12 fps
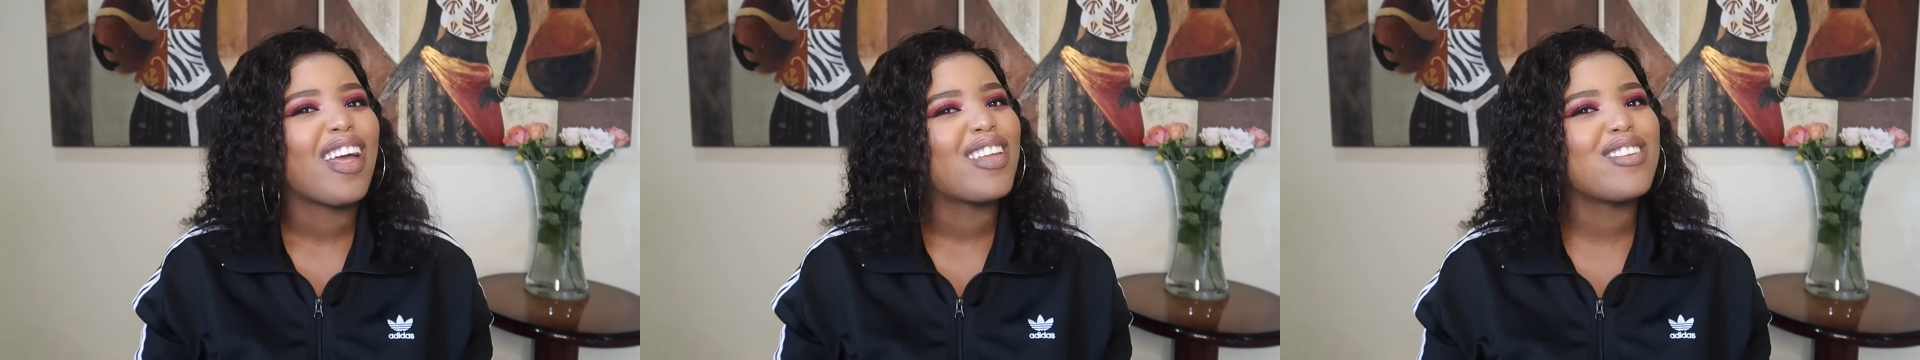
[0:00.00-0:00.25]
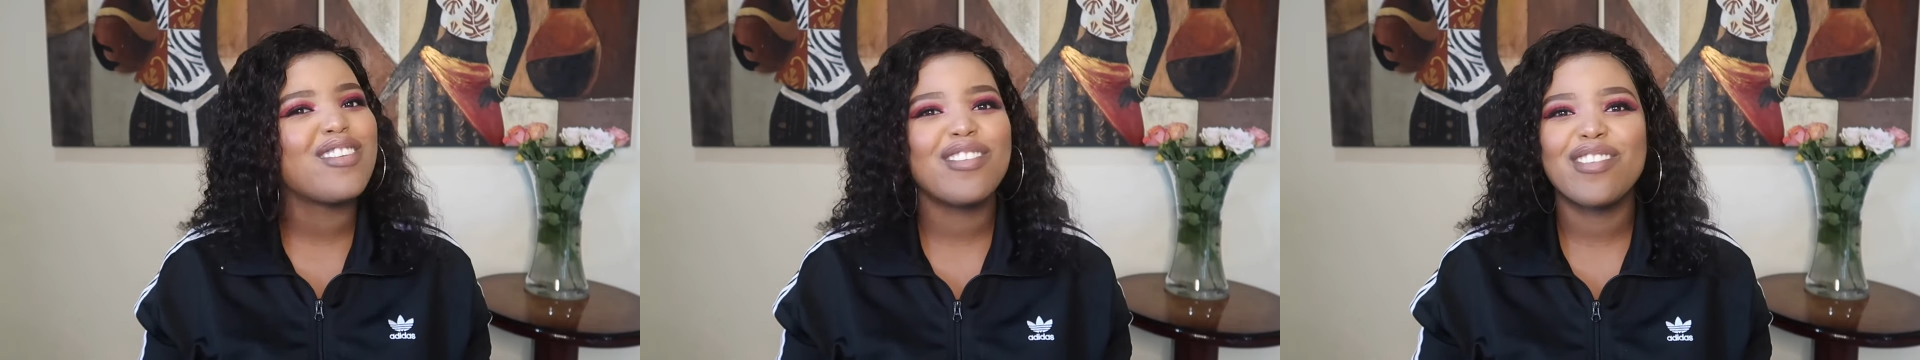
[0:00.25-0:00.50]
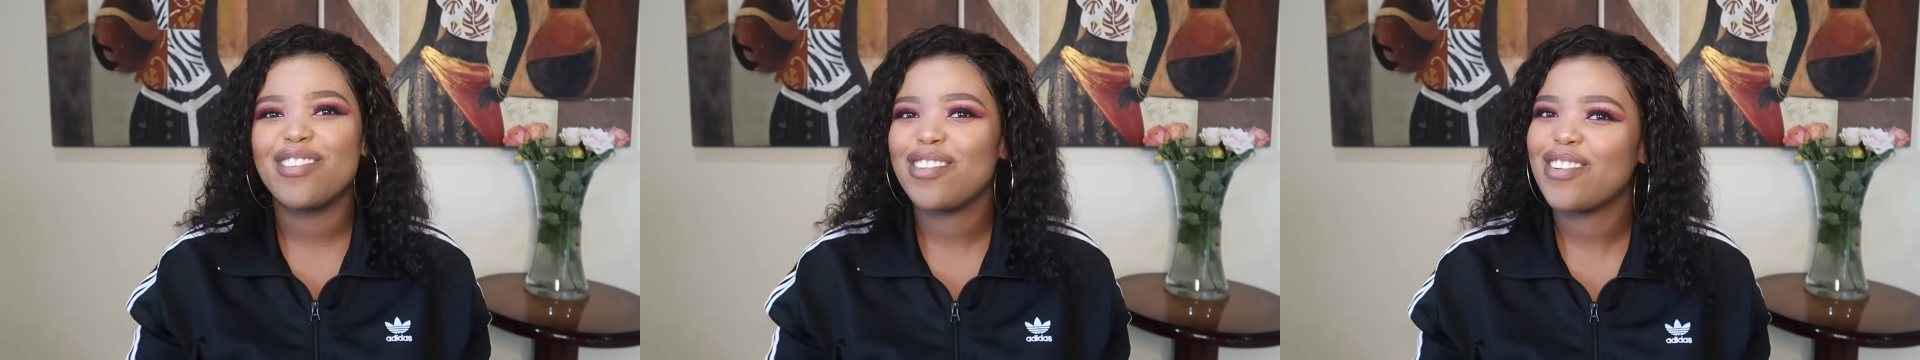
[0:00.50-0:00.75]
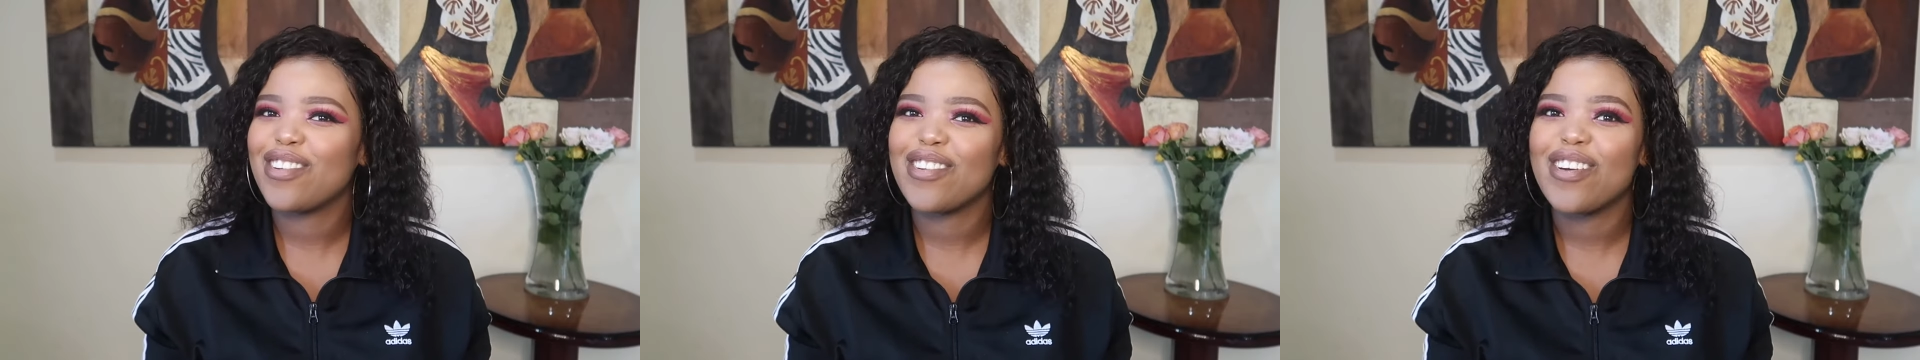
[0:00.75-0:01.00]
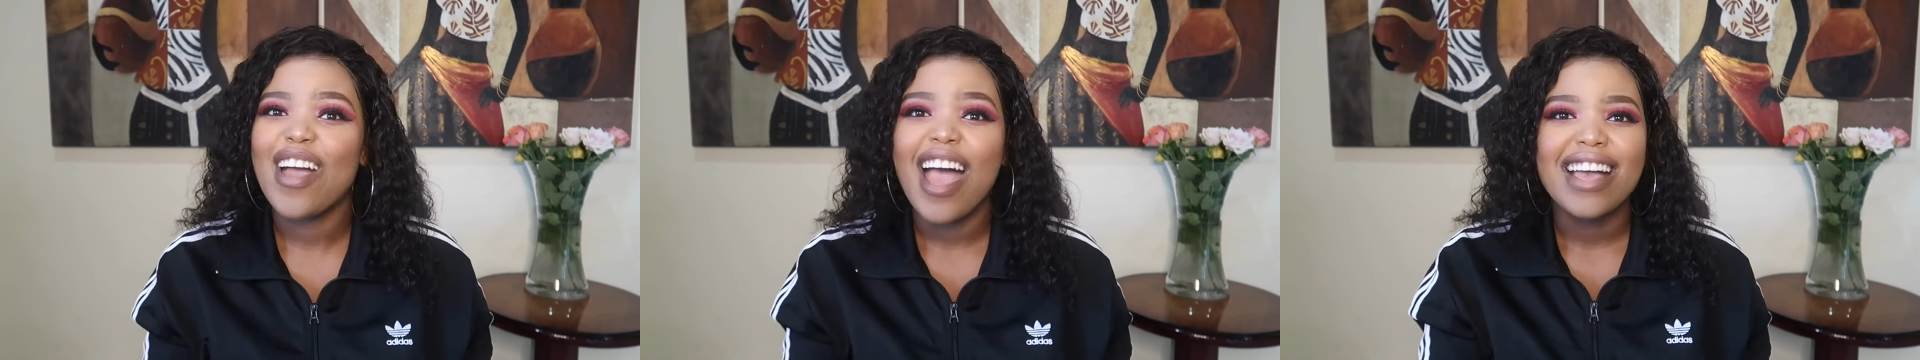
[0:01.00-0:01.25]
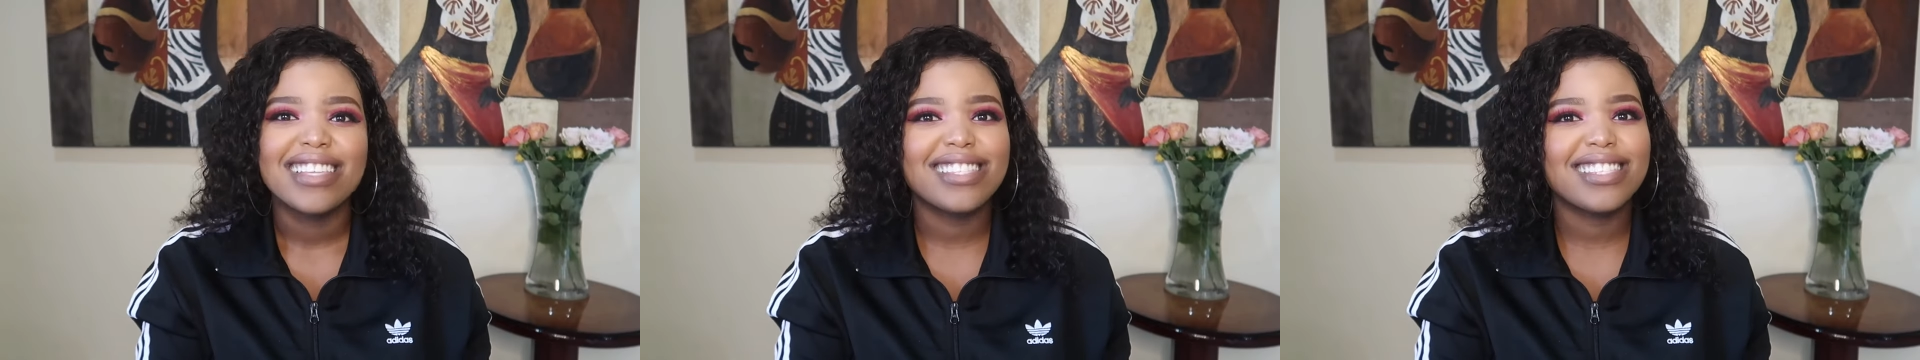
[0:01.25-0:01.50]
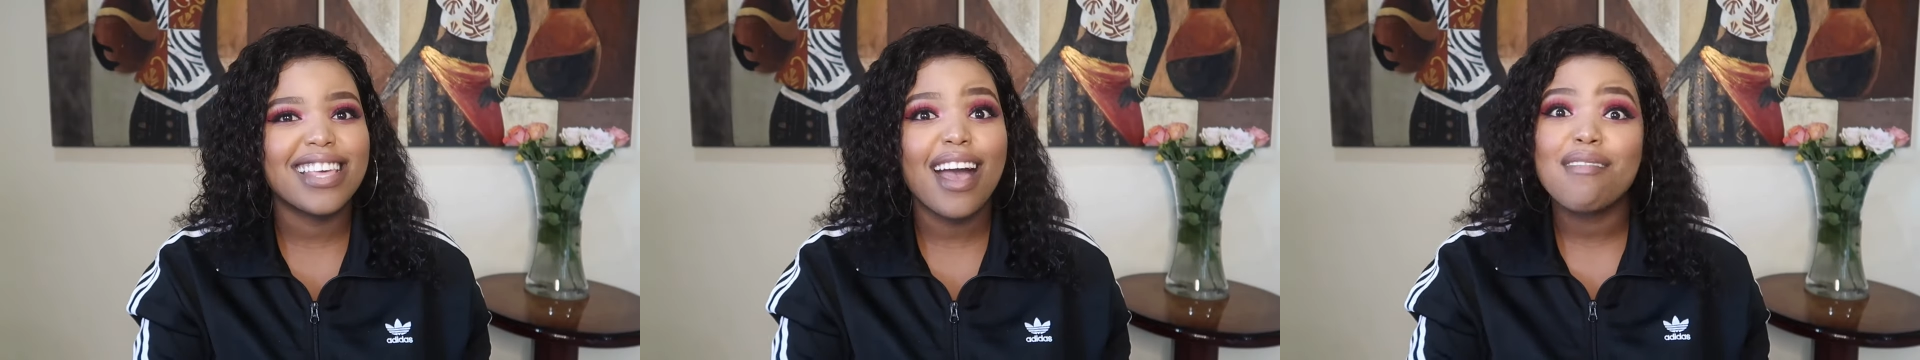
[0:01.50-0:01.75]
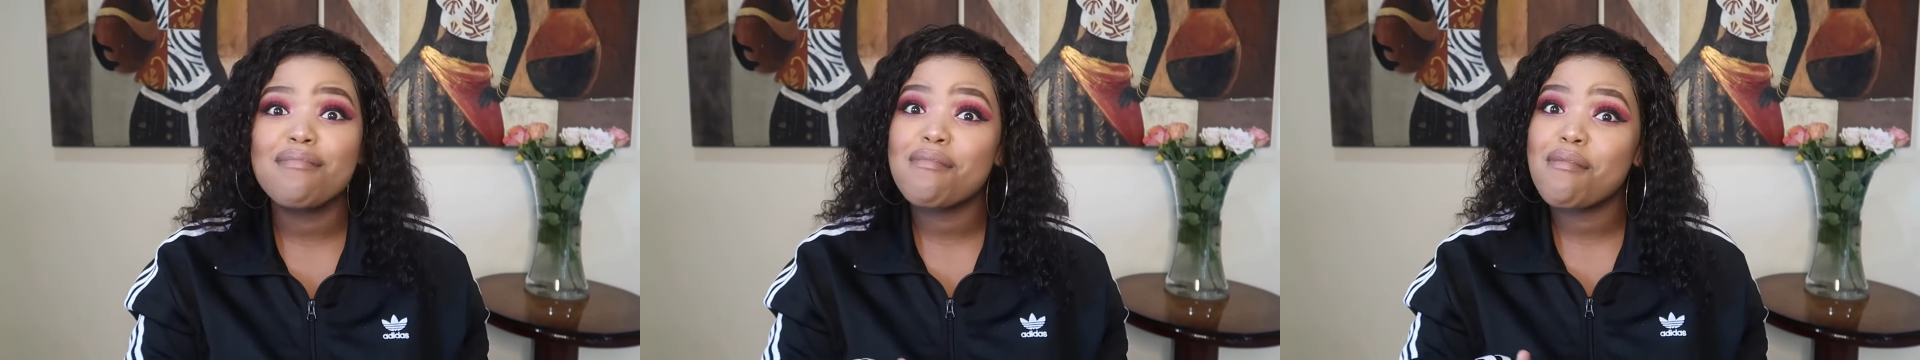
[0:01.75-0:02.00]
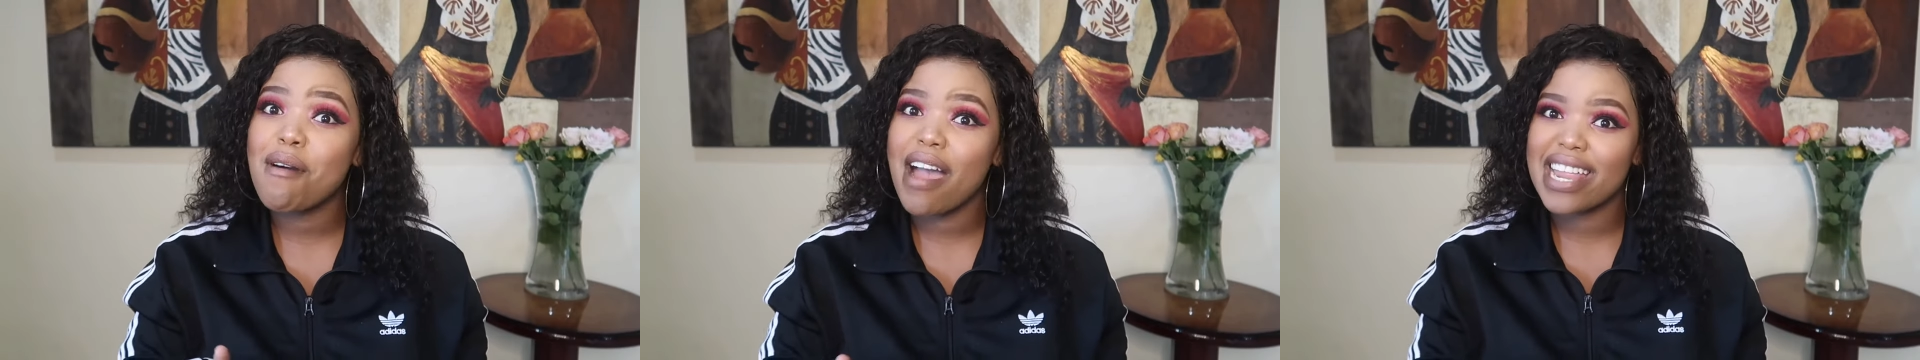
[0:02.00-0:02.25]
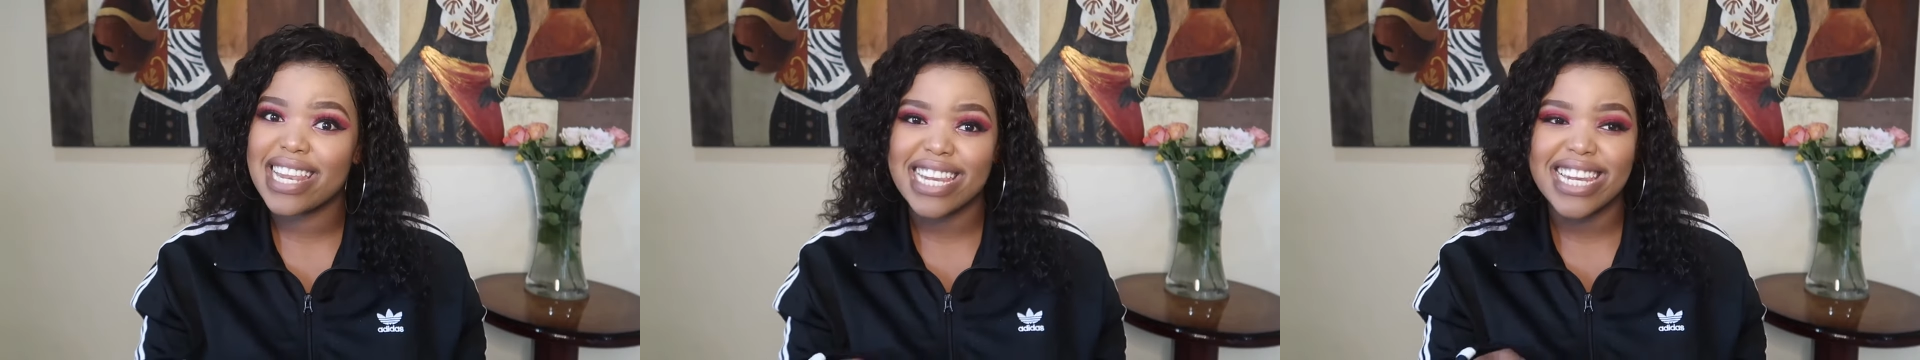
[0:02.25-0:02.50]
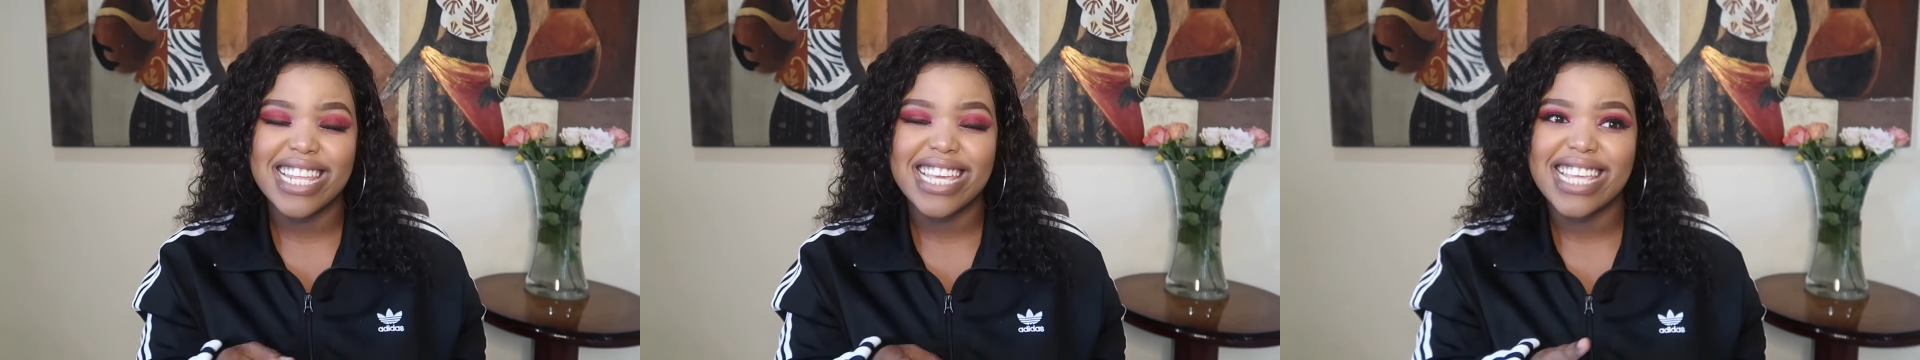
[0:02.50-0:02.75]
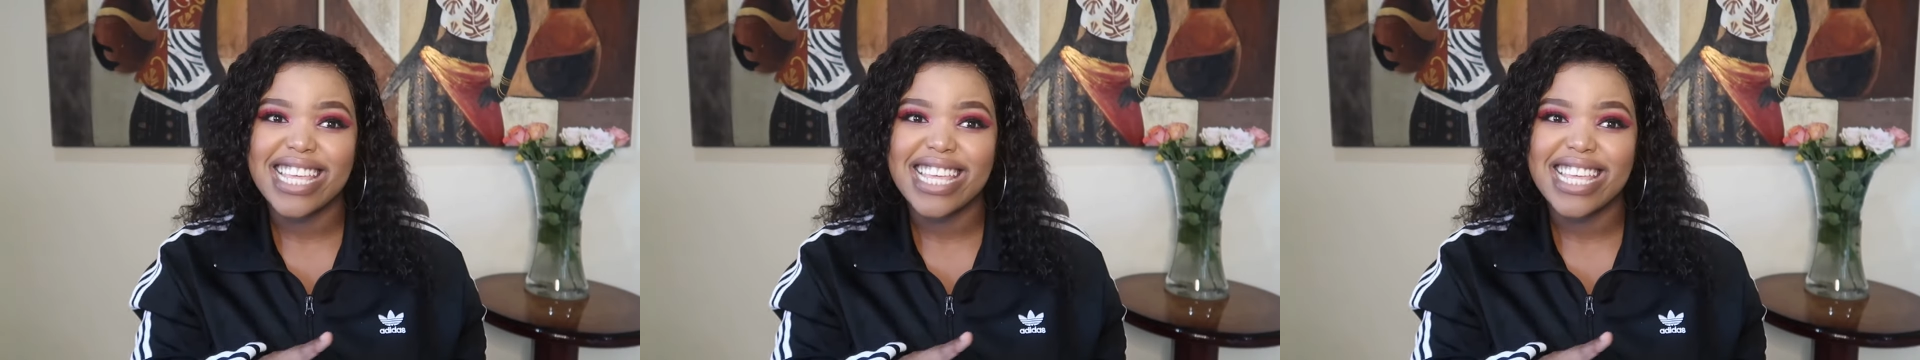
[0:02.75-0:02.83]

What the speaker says: No. Someone